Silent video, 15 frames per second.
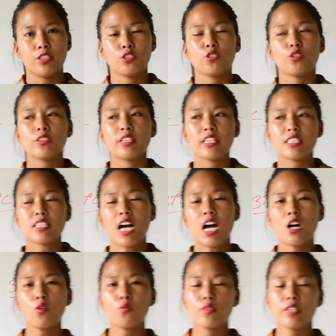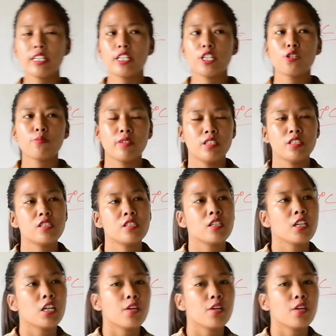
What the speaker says: So that is how we humans,